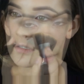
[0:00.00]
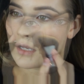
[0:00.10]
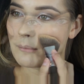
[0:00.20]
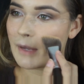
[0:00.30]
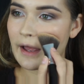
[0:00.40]

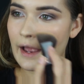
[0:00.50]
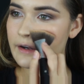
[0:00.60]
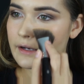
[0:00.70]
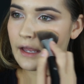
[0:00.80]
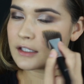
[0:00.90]
I'm not
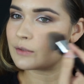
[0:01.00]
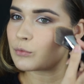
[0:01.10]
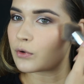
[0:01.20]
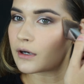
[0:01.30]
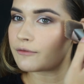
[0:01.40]
adding any
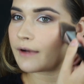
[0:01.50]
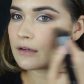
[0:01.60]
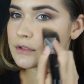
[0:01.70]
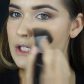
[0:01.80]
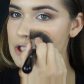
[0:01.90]
more
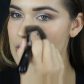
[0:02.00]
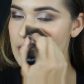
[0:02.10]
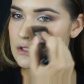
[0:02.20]
foundation.